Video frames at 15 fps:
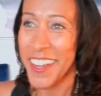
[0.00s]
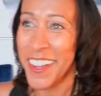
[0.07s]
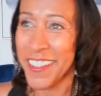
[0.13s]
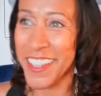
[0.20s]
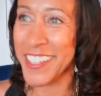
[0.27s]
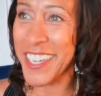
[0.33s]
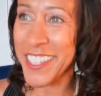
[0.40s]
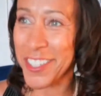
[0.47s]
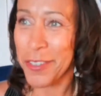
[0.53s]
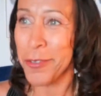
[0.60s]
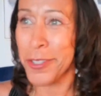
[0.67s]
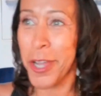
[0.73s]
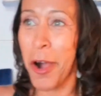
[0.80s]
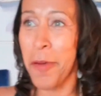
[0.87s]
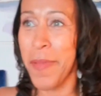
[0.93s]
The teacher who
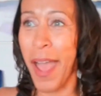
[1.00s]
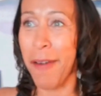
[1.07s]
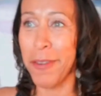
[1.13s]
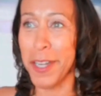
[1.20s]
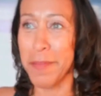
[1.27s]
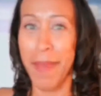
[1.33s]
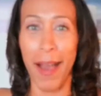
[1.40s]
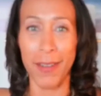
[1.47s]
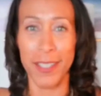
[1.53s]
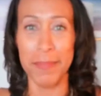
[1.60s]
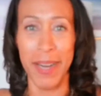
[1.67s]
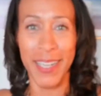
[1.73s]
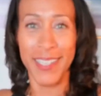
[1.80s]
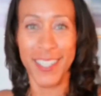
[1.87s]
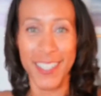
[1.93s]
told me I wouldn't amount to
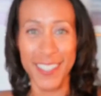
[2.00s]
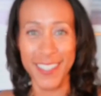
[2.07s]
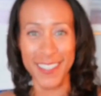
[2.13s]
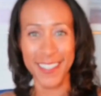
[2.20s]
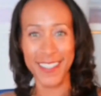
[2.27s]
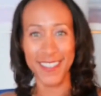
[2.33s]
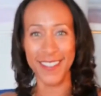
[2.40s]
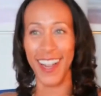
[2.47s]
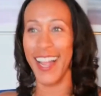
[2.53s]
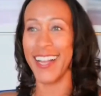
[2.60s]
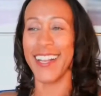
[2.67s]
much, right?